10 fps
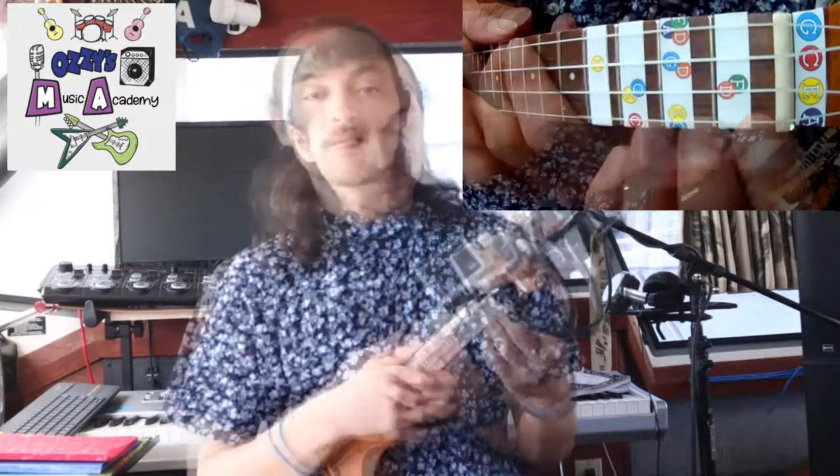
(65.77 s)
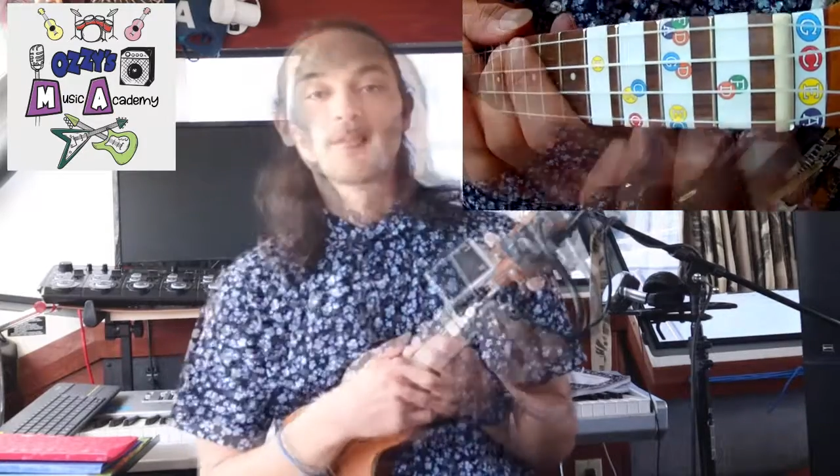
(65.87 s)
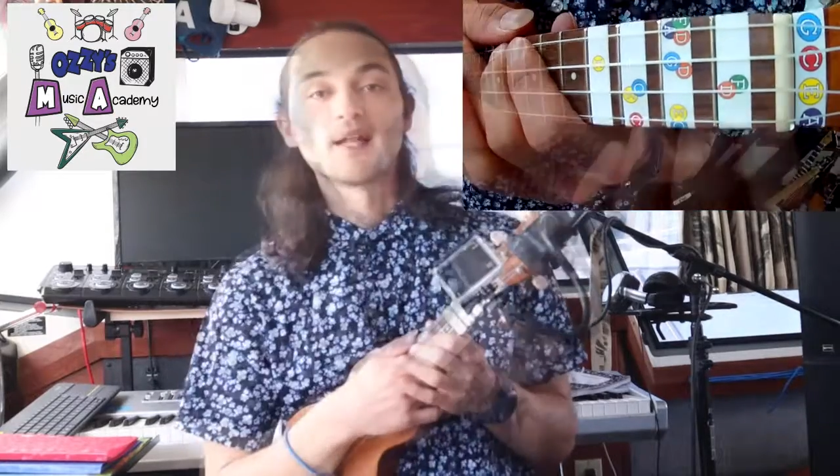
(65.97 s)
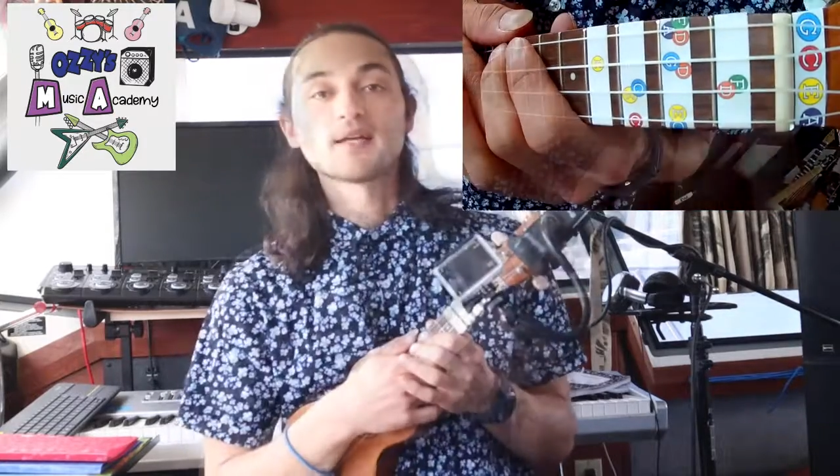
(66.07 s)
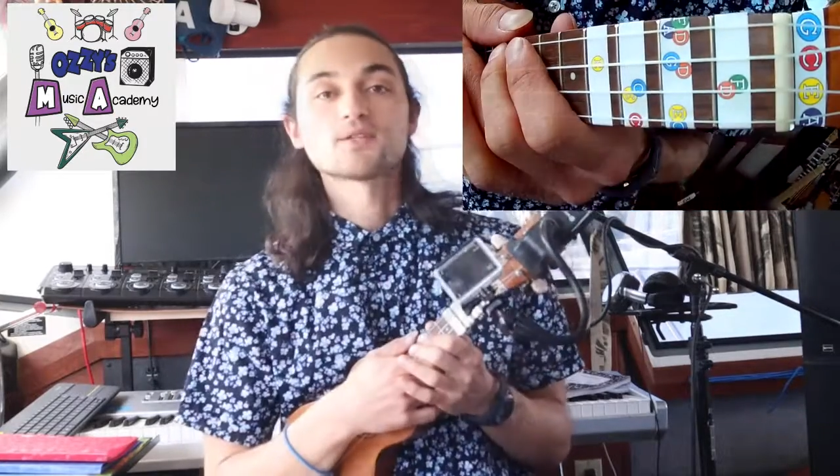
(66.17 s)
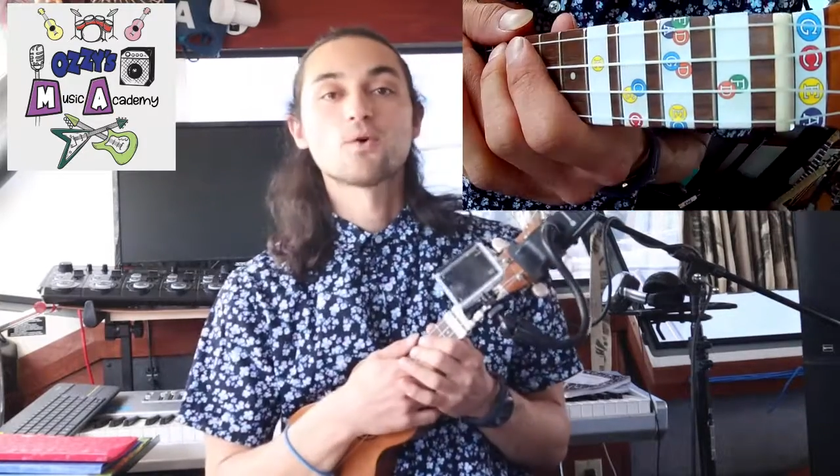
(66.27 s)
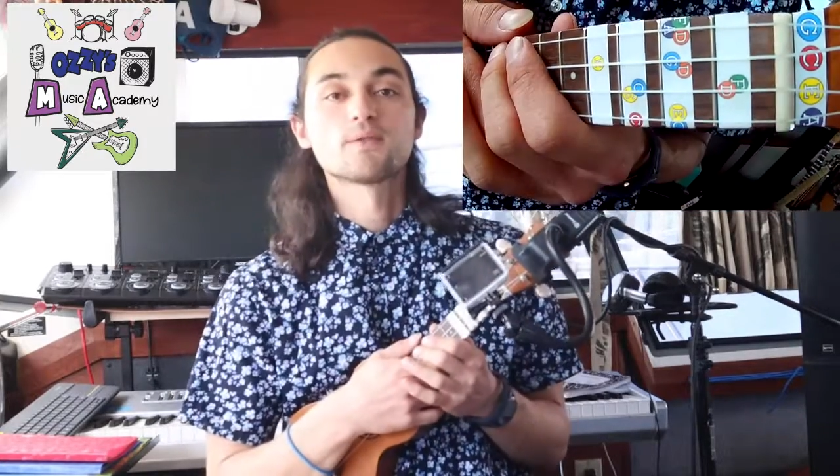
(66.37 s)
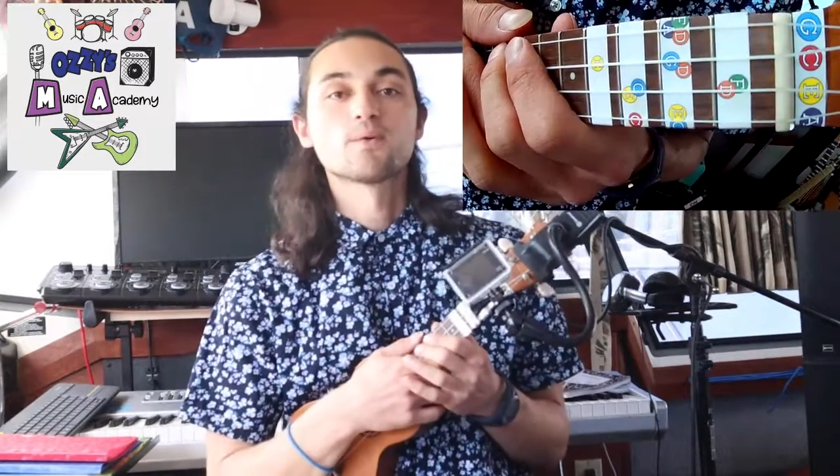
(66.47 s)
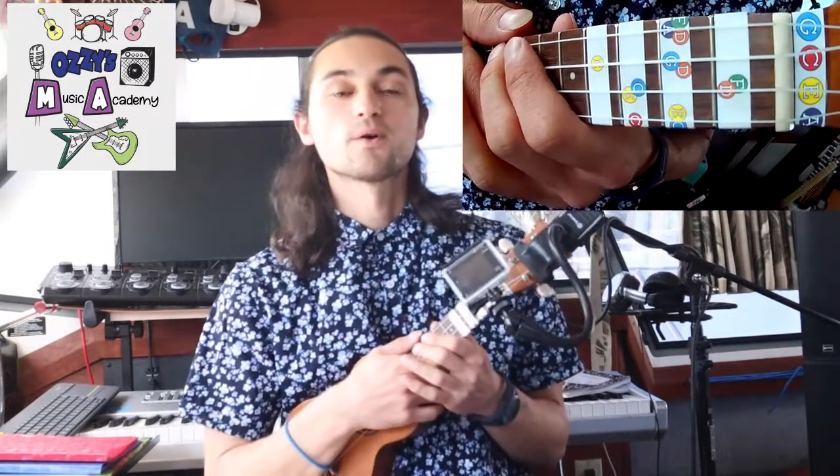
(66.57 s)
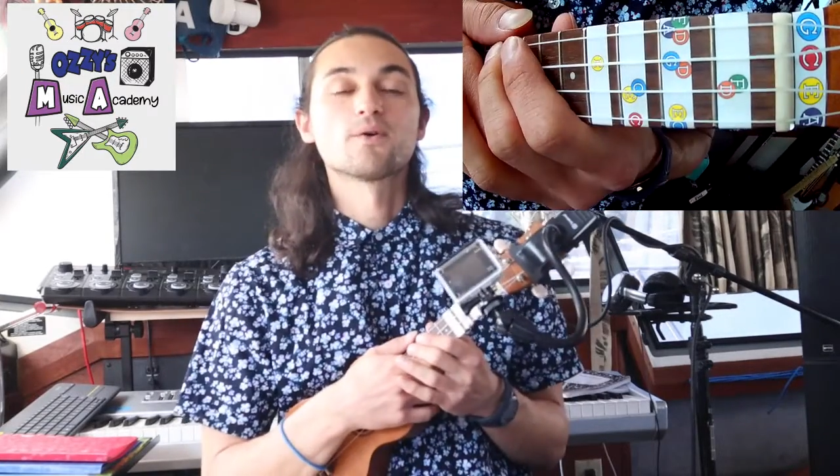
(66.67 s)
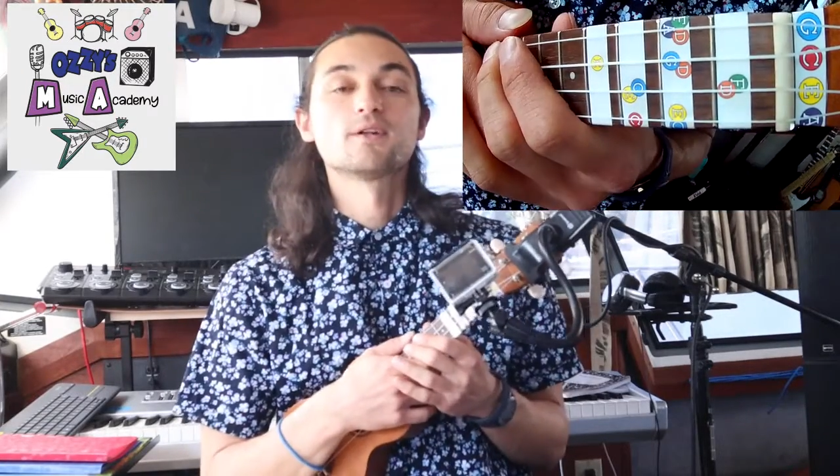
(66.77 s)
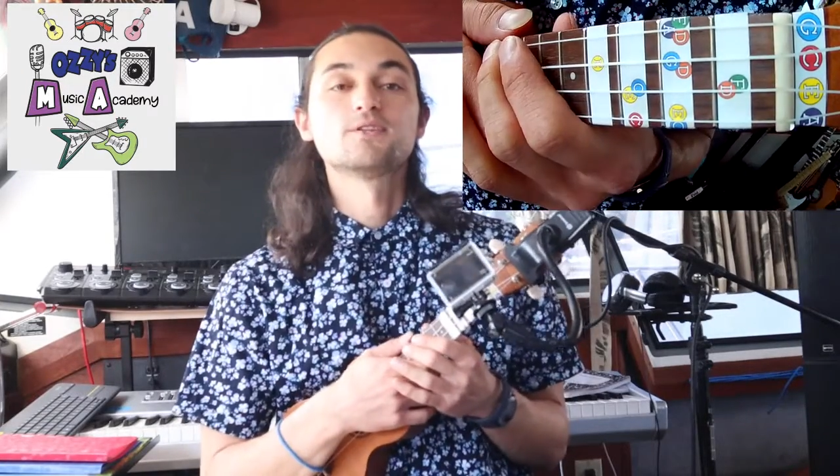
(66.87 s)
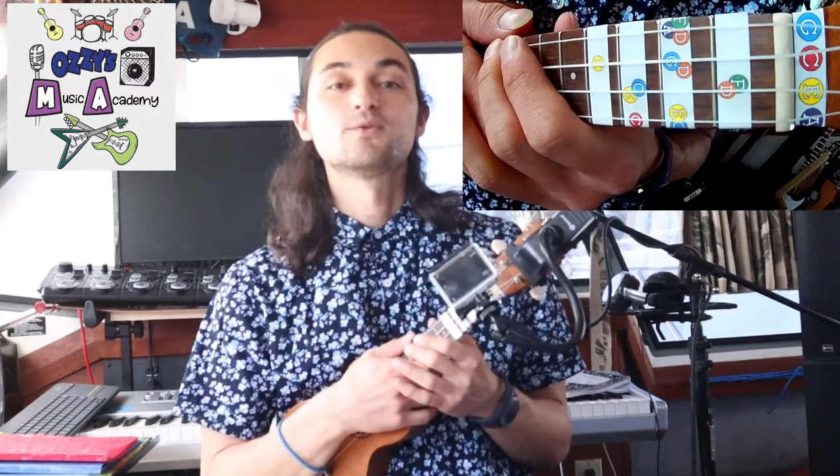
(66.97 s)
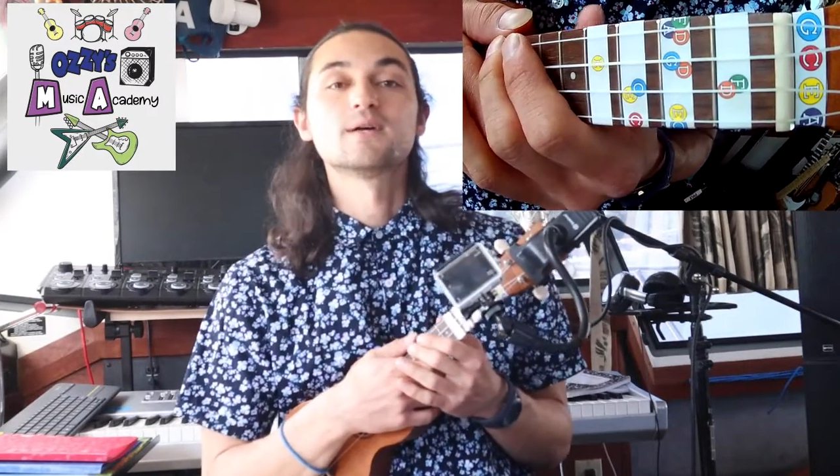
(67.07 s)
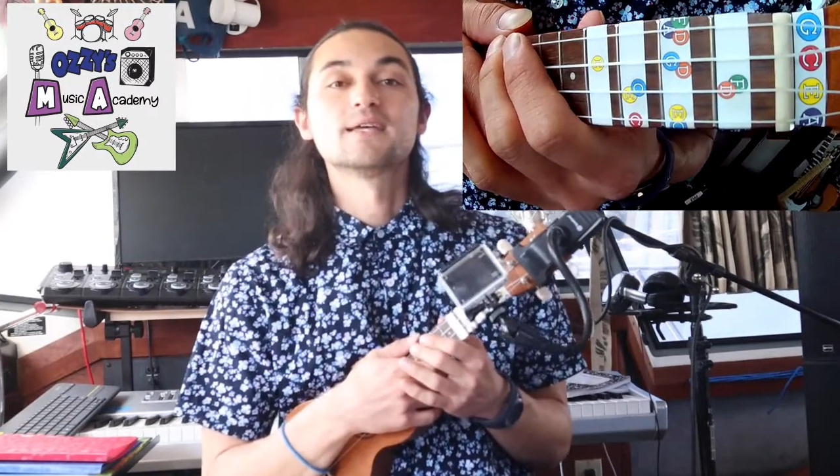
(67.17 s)
The next chord that we're going to
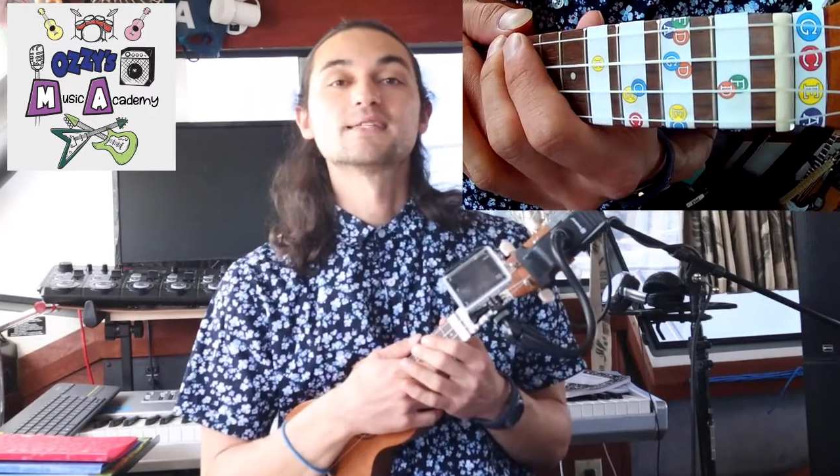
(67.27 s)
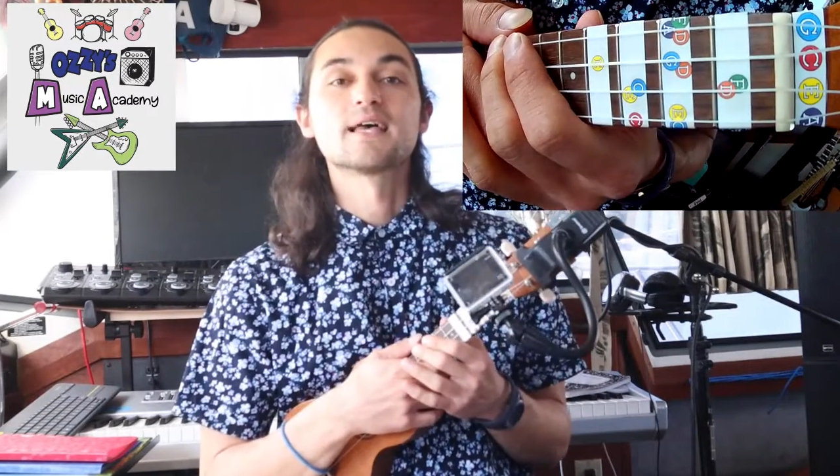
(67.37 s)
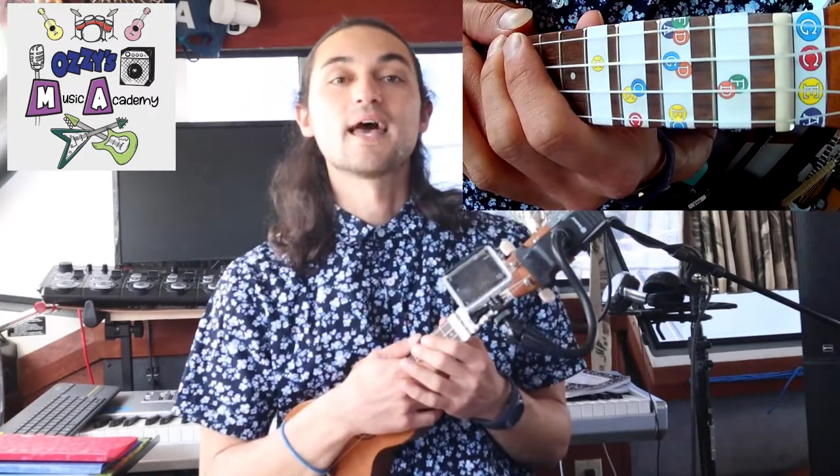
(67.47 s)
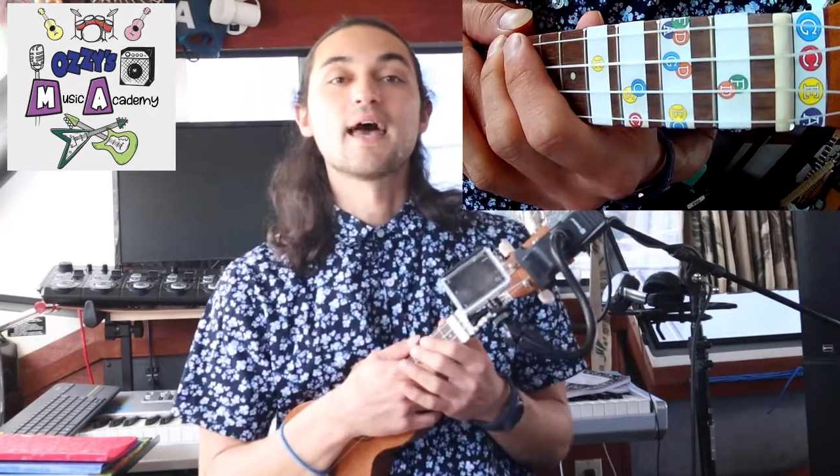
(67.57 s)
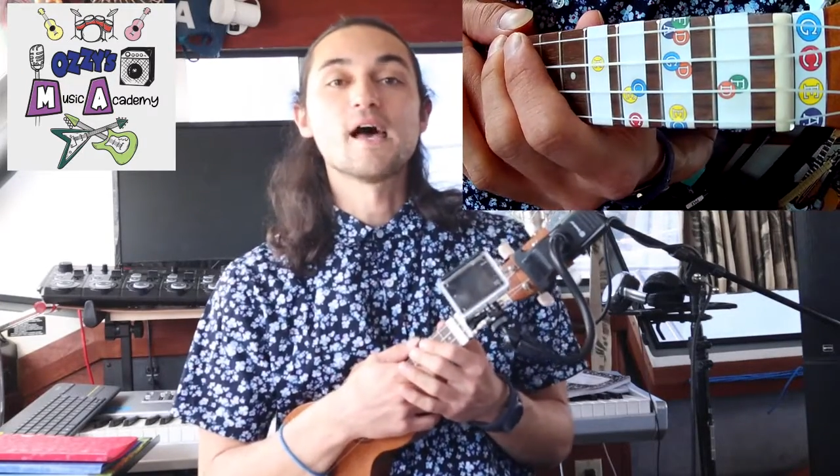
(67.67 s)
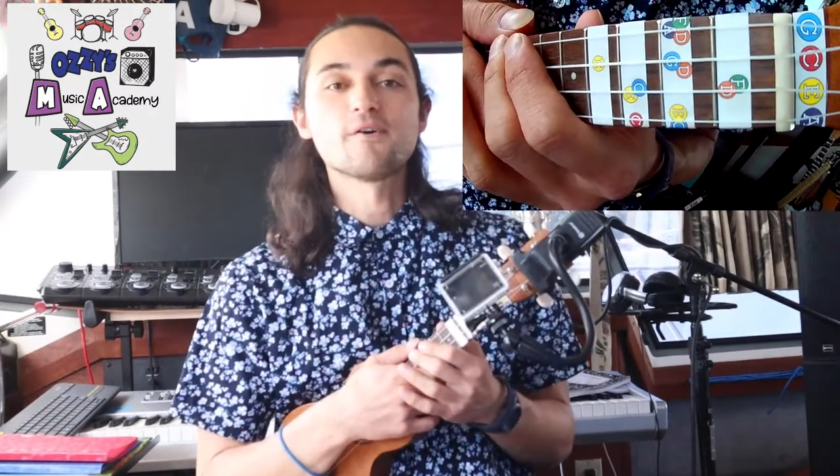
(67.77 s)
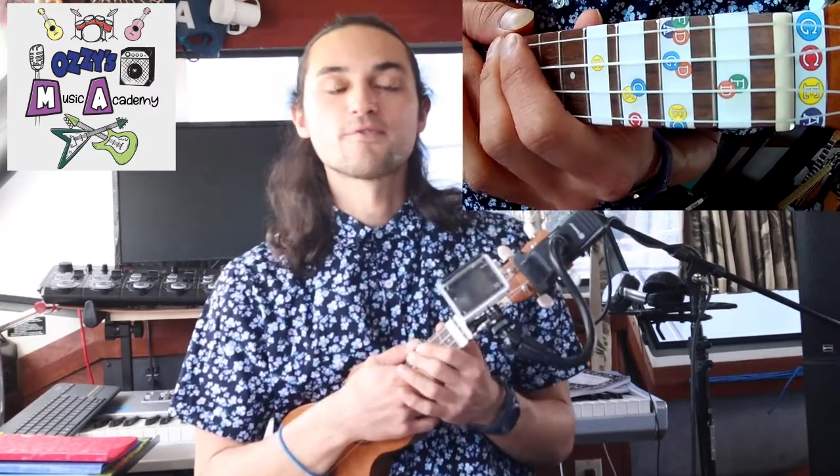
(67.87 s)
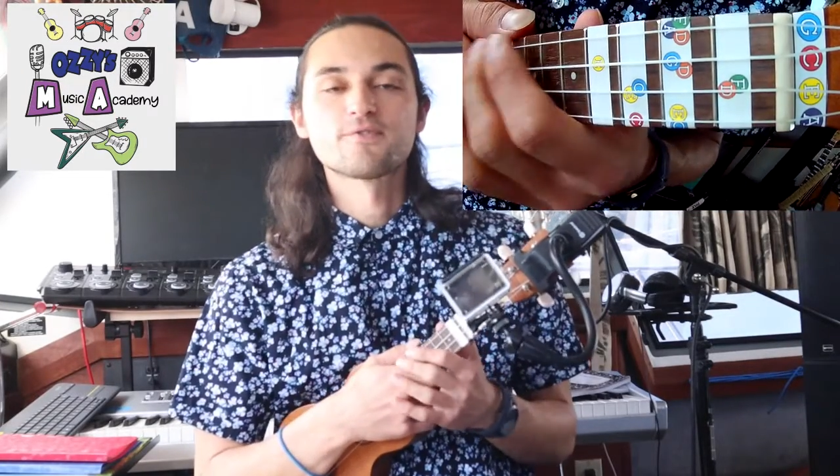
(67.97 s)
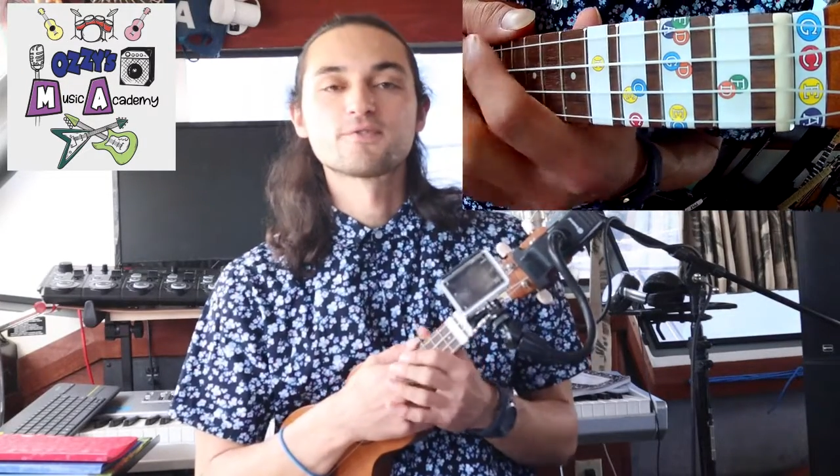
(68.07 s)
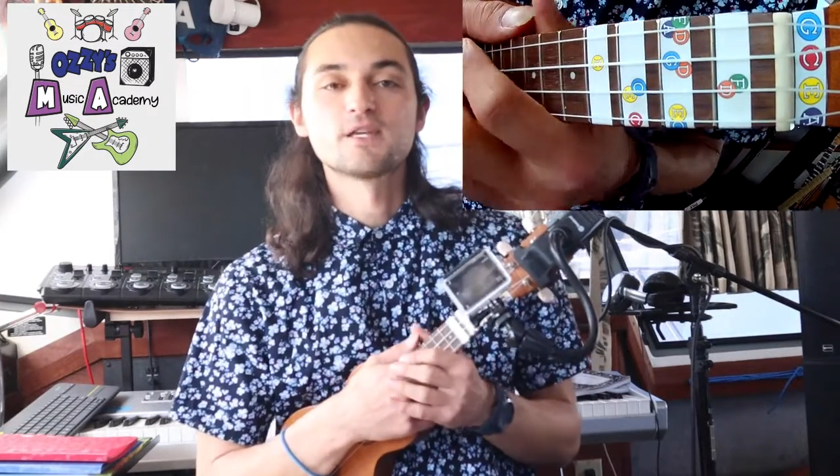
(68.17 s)
do is F.